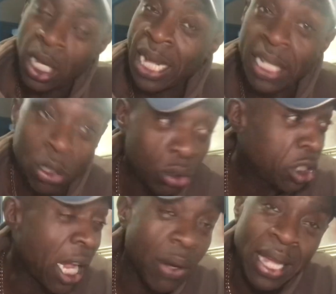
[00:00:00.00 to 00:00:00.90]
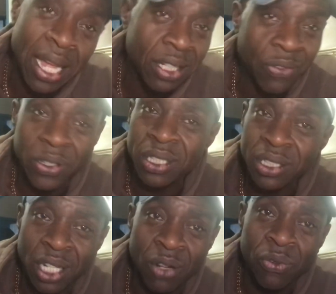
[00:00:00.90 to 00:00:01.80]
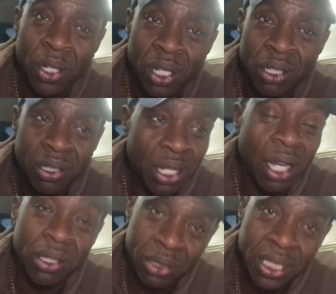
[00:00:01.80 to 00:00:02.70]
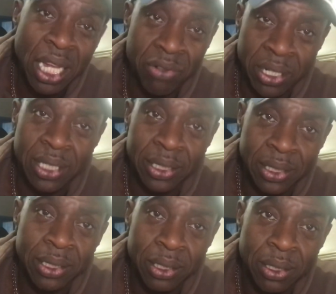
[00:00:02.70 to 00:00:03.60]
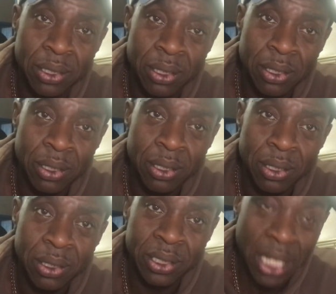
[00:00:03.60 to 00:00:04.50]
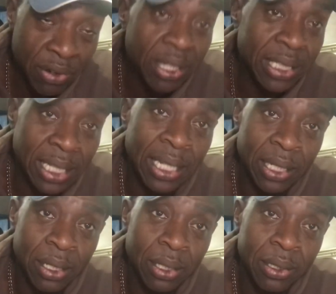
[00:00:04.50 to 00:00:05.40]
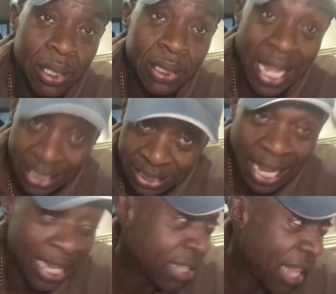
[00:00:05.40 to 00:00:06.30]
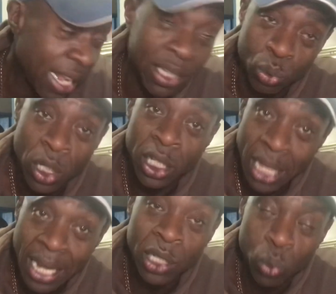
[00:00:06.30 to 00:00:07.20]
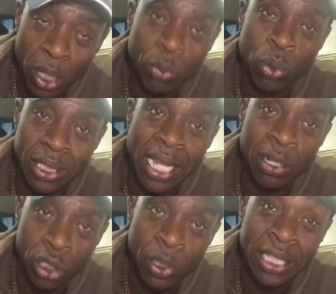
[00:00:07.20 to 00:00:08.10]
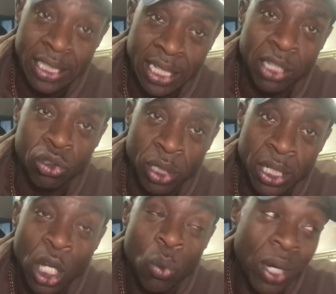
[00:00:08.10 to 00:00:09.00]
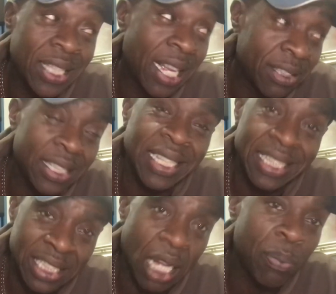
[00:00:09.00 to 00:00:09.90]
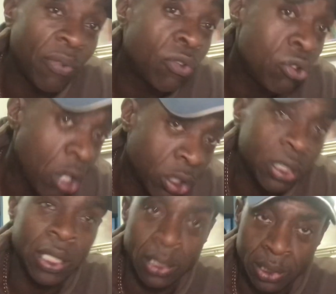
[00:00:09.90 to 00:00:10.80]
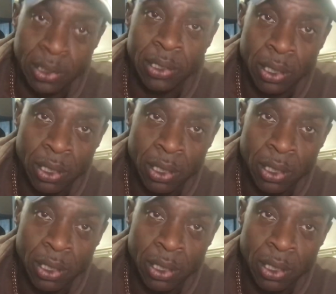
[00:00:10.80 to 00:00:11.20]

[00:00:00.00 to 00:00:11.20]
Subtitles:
And they all shout it out, and you think to yourself, "Are you serious? Seriously?" That is what we're down to in this country. We're down to this type of nonsense,